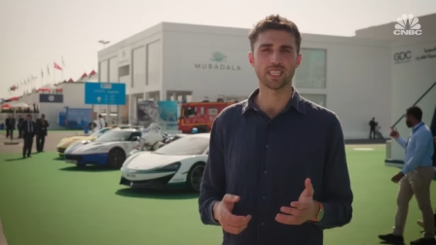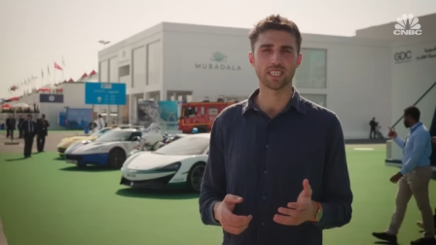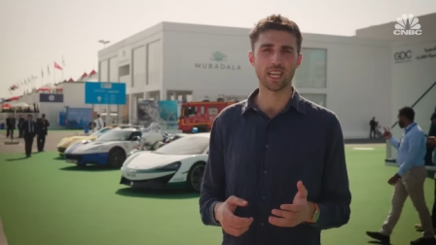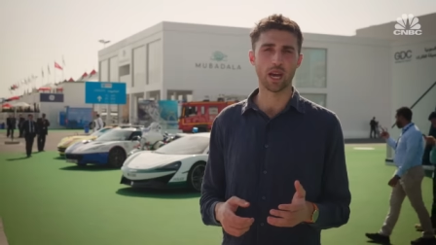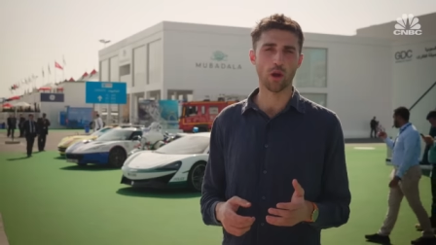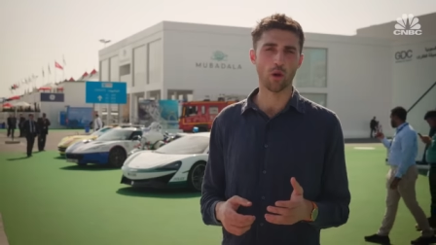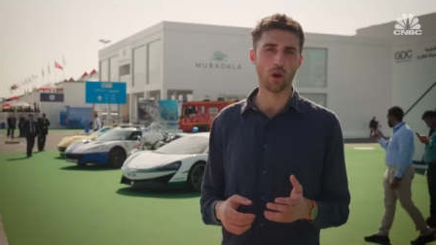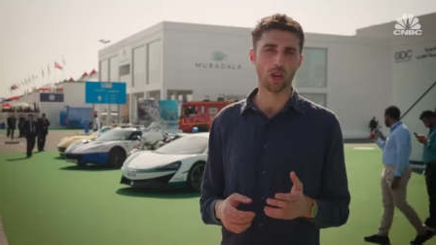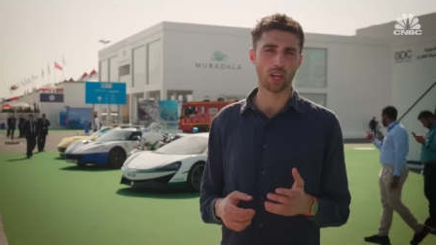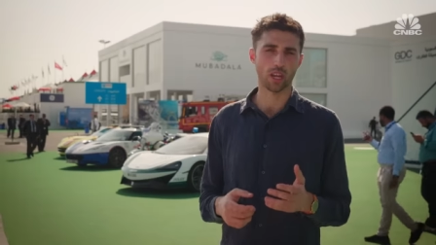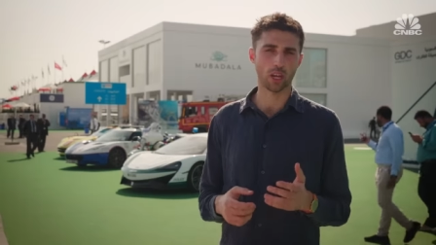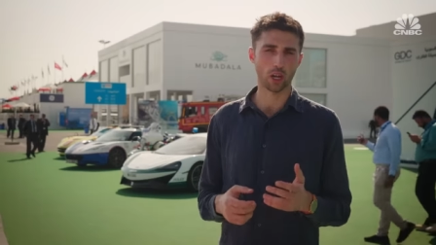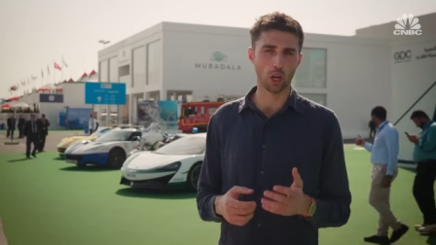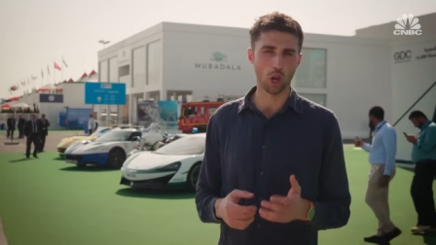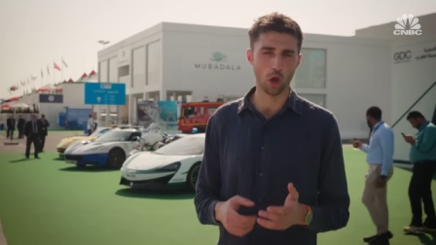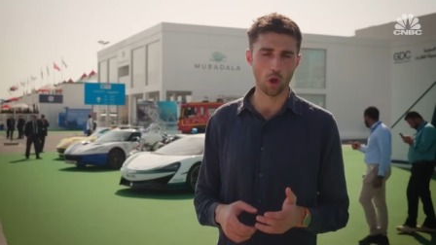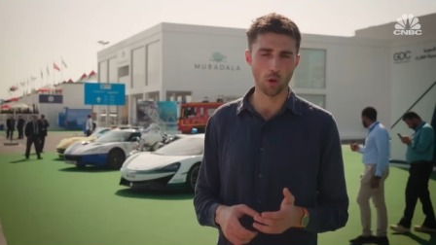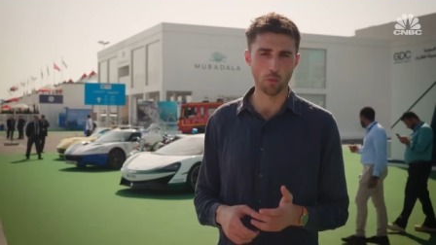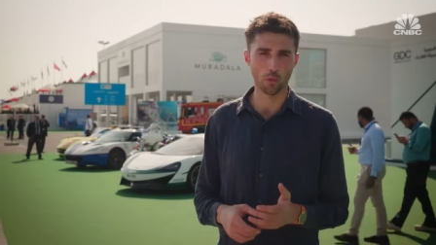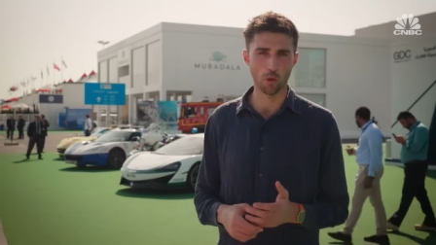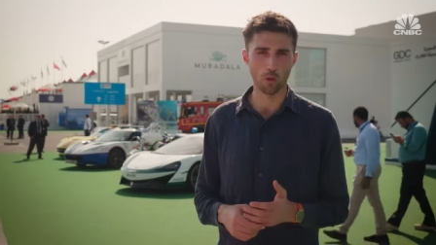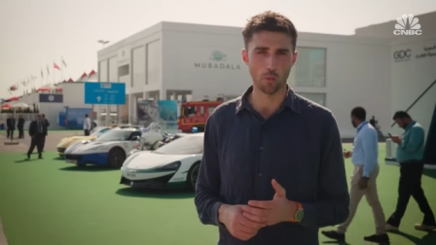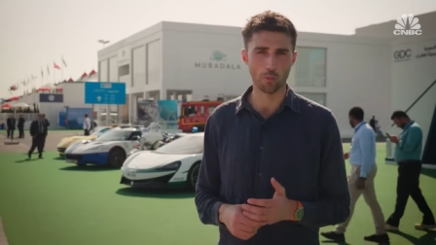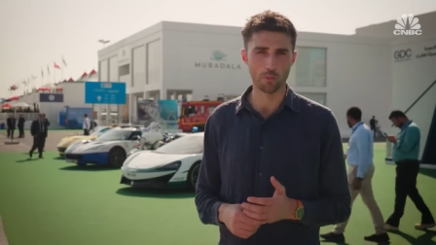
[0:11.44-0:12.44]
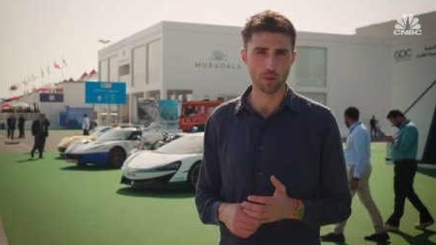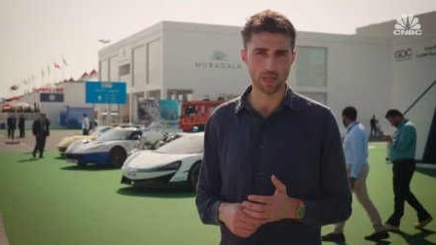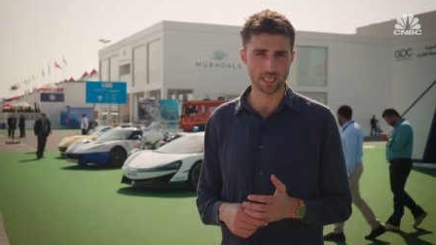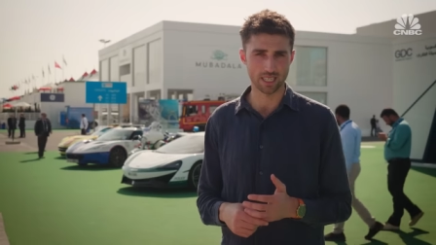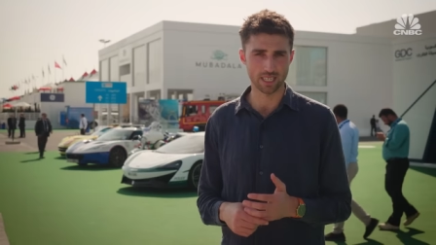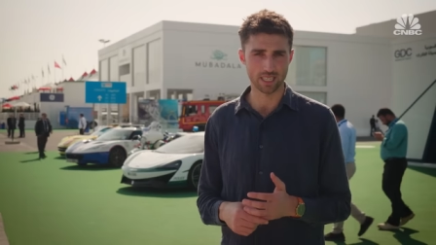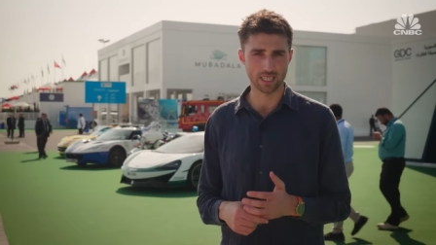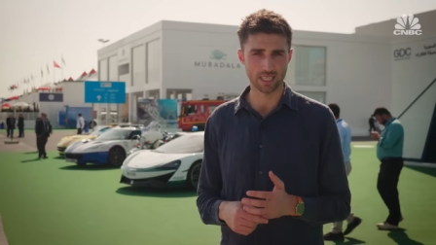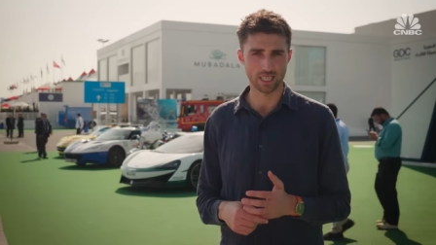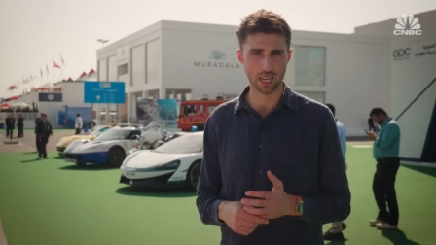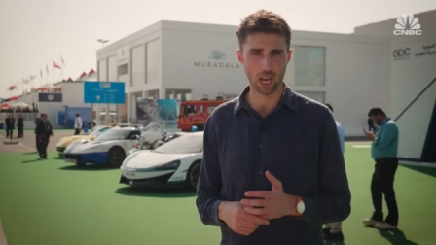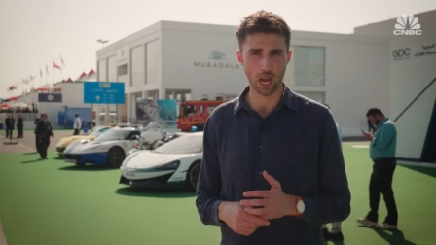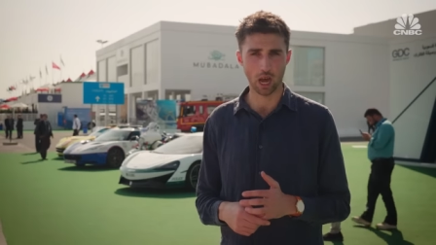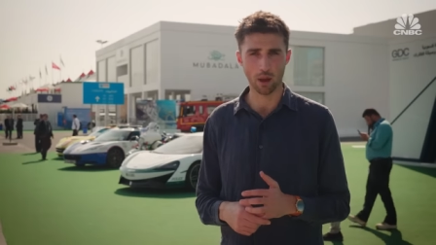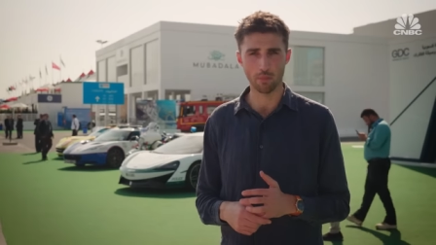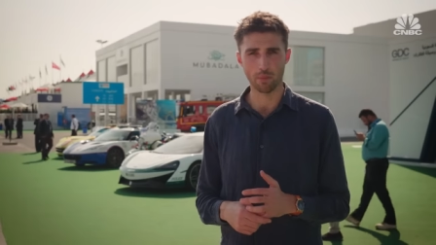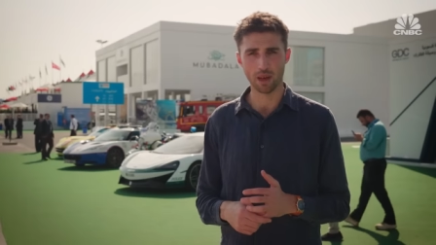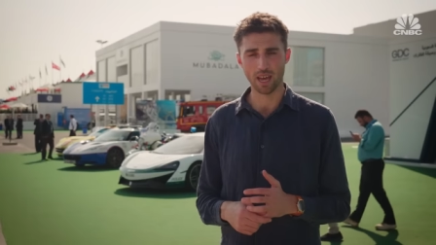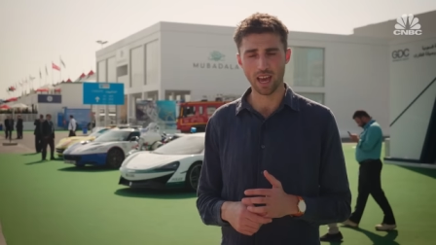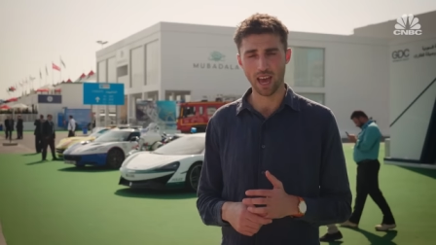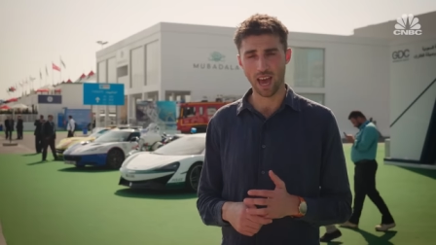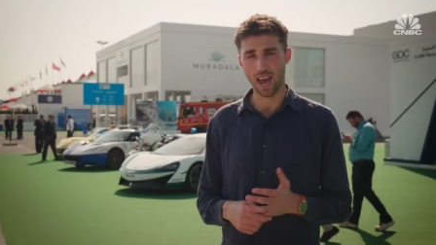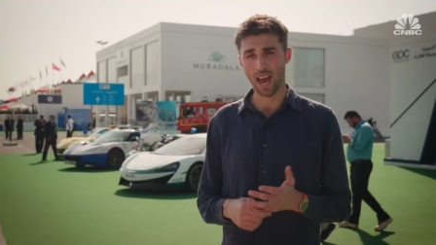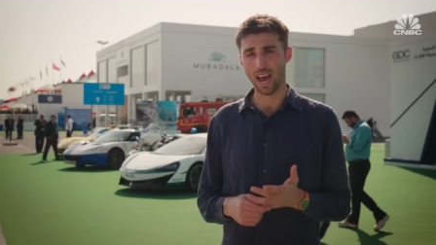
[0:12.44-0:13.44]
is now a global business hub
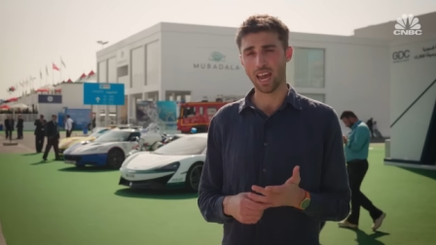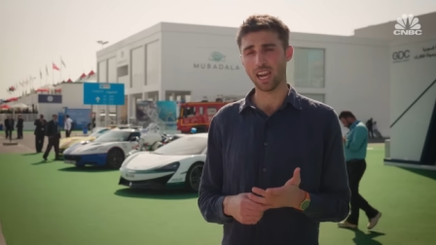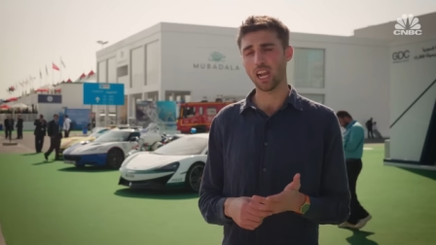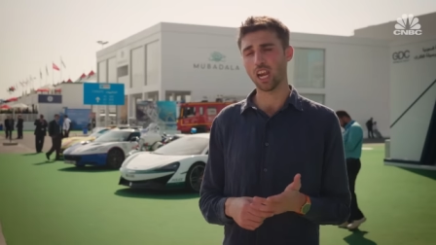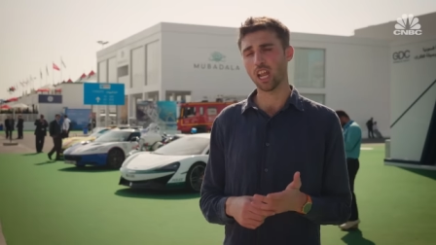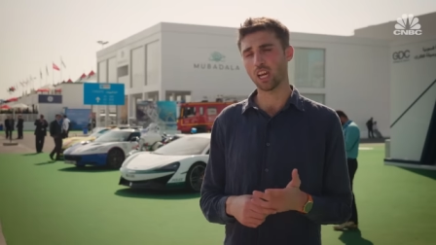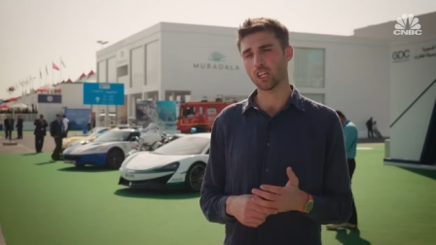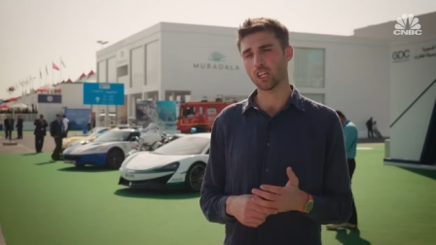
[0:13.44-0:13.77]
and